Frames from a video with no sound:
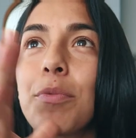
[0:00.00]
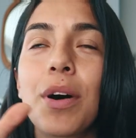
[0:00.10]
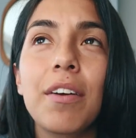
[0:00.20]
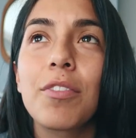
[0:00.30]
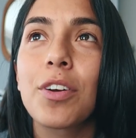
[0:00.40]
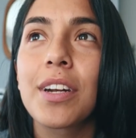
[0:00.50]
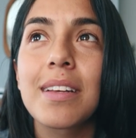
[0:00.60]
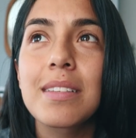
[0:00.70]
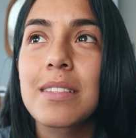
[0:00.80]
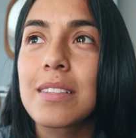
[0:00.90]
whatever it
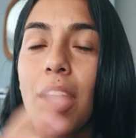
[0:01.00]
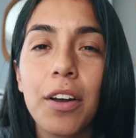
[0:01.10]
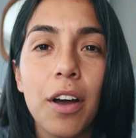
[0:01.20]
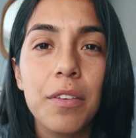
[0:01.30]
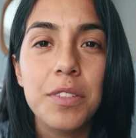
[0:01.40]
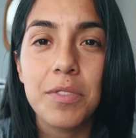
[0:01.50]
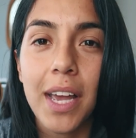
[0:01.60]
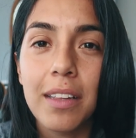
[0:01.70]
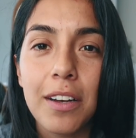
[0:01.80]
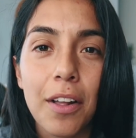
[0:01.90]
is, knockoffs of
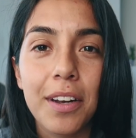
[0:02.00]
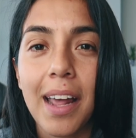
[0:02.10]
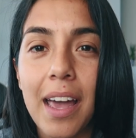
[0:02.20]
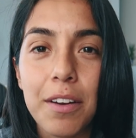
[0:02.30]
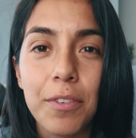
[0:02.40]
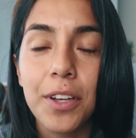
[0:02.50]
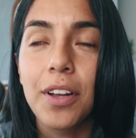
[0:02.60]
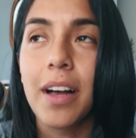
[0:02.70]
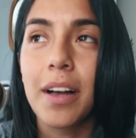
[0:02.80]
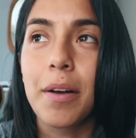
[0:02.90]
Tylenol and
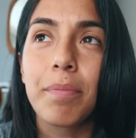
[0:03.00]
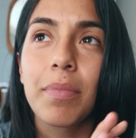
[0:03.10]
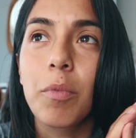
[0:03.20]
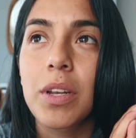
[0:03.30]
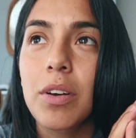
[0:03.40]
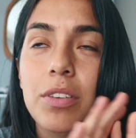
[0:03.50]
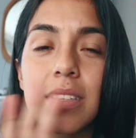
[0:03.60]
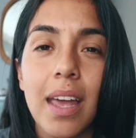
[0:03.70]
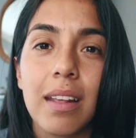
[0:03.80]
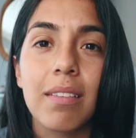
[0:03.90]
Advil. We don't
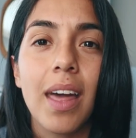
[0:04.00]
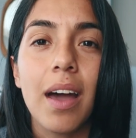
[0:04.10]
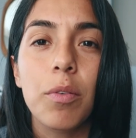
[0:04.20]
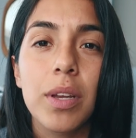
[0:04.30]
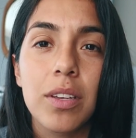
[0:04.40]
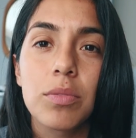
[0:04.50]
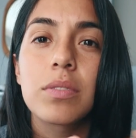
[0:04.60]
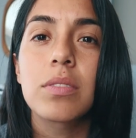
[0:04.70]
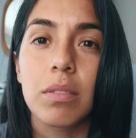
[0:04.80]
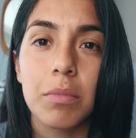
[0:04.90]
use any of that. We
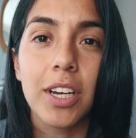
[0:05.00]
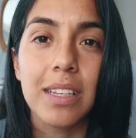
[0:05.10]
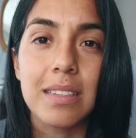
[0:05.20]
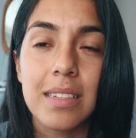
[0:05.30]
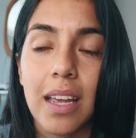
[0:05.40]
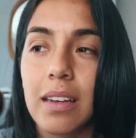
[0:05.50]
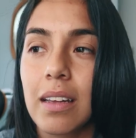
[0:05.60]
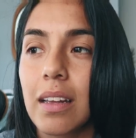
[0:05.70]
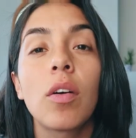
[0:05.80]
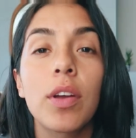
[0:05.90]
use turmeric
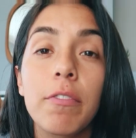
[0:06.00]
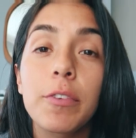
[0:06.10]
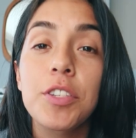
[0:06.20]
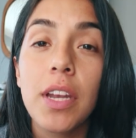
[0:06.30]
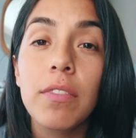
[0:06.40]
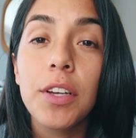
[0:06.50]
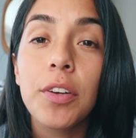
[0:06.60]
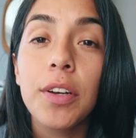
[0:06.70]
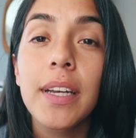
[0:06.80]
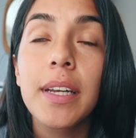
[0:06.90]
instead. Oh yeah, for shaving
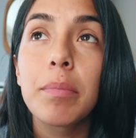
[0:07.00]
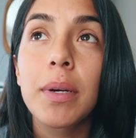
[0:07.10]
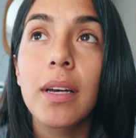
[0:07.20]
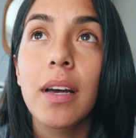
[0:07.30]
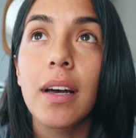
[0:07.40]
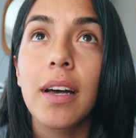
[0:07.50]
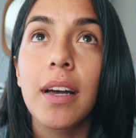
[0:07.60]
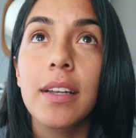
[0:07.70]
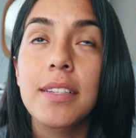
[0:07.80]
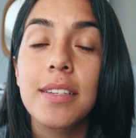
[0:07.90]
cream,
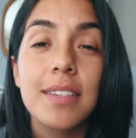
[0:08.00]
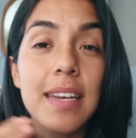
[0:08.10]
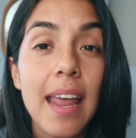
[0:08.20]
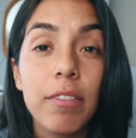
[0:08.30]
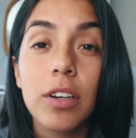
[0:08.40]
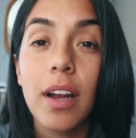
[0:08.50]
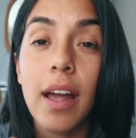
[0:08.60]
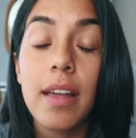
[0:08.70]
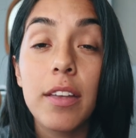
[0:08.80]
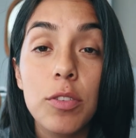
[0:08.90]
I
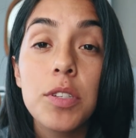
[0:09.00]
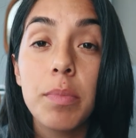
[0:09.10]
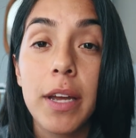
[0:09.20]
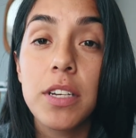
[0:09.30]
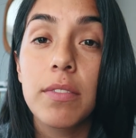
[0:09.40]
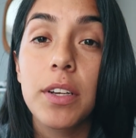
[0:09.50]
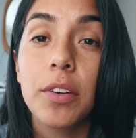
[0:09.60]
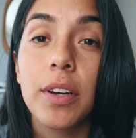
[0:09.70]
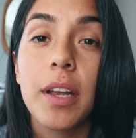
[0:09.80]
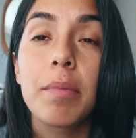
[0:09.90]
used to buy shaving
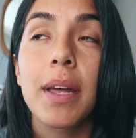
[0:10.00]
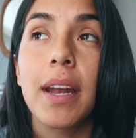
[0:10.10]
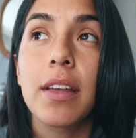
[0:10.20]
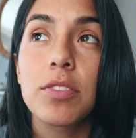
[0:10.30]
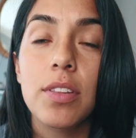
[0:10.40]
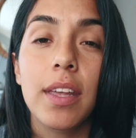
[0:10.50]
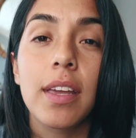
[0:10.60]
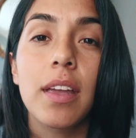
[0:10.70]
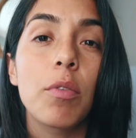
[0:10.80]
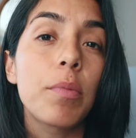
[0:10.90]
cream and I used to
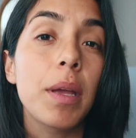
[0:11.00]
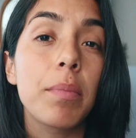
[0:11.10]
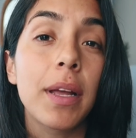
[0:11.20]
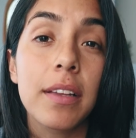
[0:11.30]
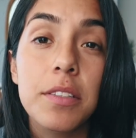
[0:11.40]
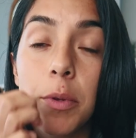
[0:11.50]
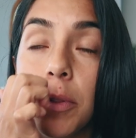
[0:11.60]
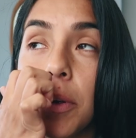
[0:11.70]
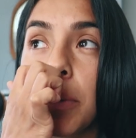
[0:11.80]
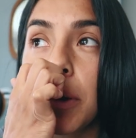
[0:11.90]
think it would make my legs
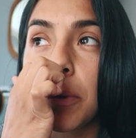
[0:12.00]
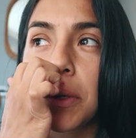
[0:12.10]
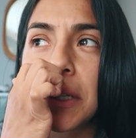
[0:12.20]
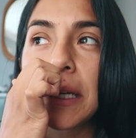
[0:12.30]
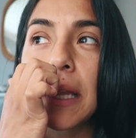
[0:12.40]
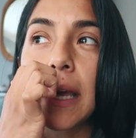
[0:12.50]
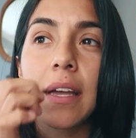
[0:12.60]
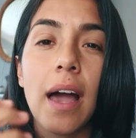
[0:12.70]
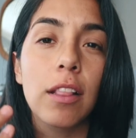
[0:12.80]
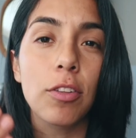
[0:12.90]
smoother, but really,
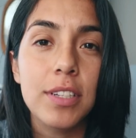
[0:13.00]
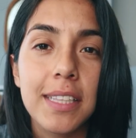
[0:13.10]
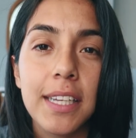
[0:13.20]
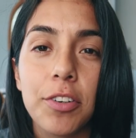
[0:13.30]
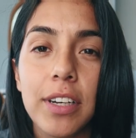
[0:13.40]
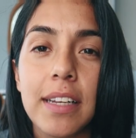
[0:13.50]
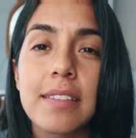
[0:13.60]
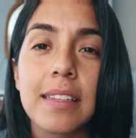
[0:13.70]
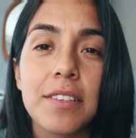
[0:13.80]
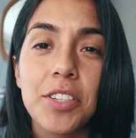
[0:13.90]
like, I looked at the
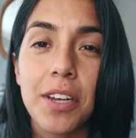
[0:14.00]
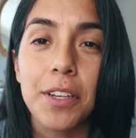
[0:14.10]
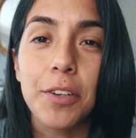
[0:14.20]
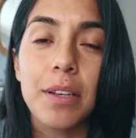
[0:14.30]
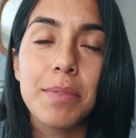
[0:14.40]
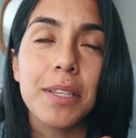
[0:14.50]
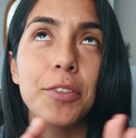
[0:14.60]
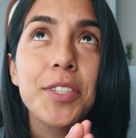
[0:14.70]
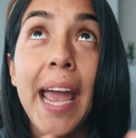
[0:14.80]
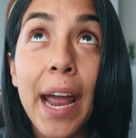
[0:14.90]
ingredients in these shaving creams and
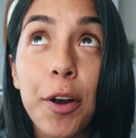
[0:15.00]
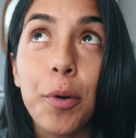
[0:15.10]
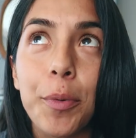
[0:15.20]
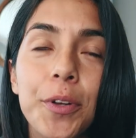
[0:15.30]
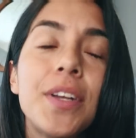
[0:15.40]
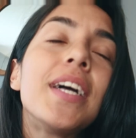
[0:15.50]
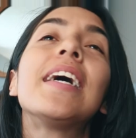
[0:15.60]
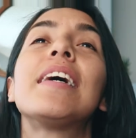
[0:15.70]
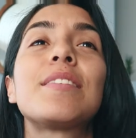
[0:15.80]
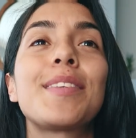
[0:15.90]
they're terrible,
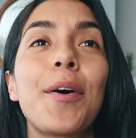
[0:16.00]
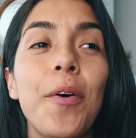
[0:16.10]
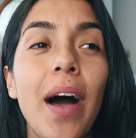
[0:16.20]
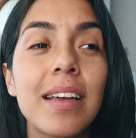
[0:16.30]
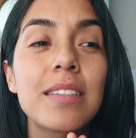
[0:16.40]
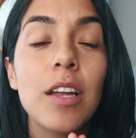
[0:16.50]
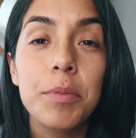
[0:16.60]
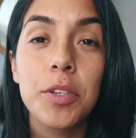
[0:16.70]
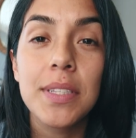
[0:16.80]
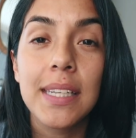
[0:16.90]
so I
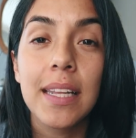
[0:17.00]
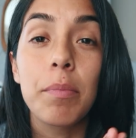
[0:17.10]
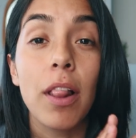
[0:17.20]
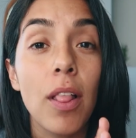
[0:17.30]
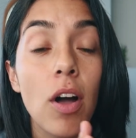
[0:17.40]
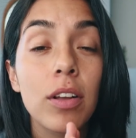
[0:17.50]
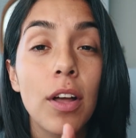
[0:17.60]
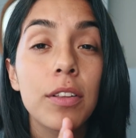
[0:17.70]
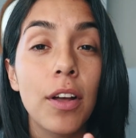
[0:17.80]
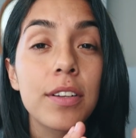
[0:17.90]
stopped using them a
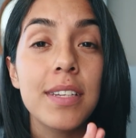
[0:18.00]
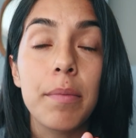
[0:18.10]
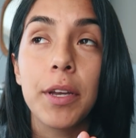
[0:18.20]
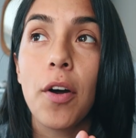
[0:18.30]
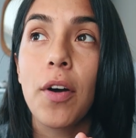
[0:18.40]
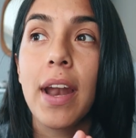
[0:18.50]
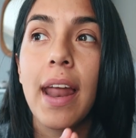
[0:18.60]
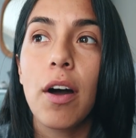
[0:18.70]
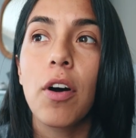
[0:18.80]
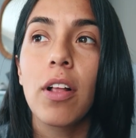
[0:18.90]
long time ago, and
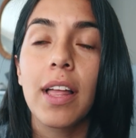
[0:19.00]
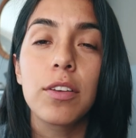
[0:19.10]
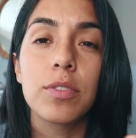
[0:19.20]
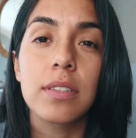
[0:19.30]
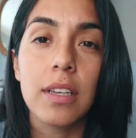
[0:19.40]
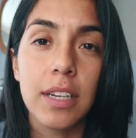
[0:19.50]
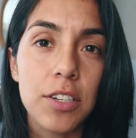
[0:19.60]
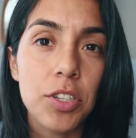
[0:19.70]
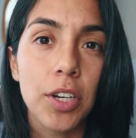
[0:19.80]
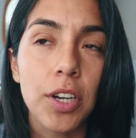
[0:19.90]
now all I use is
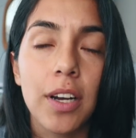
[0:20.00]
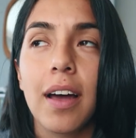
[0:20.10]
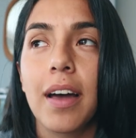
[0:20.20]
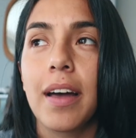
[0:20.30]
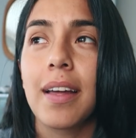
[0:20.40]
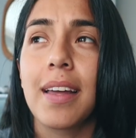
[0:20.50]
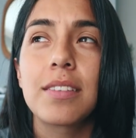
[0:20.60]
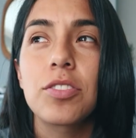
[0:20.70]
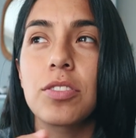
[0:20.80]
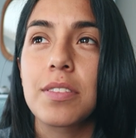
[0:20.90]
conditioner.
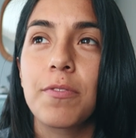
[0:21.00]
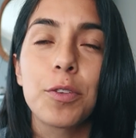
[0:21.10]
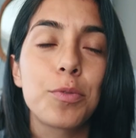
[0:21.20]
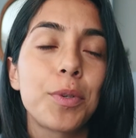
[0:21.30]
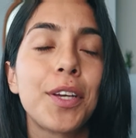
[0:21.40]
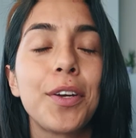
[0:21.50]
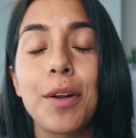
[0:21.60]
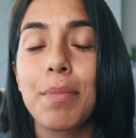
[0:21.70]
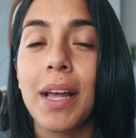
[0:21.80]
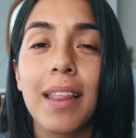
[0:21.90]
It just feels really
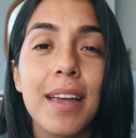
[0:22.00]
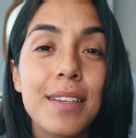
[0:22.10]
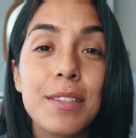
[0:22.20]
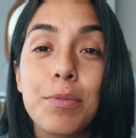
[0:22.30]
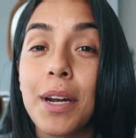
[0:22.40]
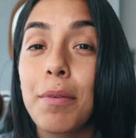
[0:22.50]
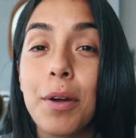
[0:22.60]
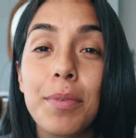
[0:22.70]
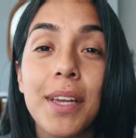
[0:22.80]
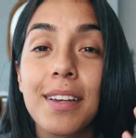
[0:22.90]
good on my legs when I'm
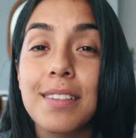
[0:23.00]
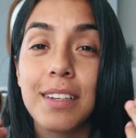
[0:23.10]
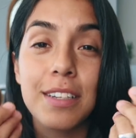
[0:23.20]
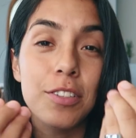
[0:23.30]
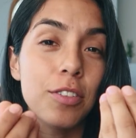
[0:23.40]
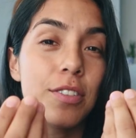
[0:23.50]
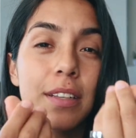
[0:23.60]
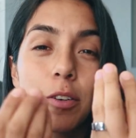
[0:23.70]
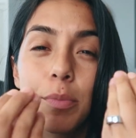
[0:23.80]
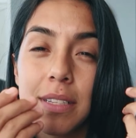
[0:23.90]
rubbing it because conditioner is
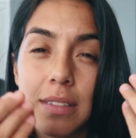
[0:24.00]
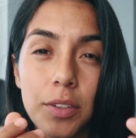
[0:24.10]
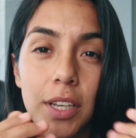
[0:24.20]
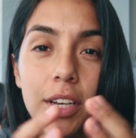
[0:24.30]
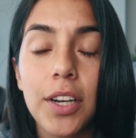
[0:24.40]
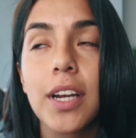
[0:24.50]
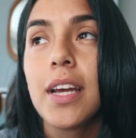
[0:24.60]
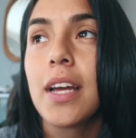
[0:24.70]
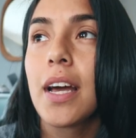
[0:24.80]
a little bit silkier,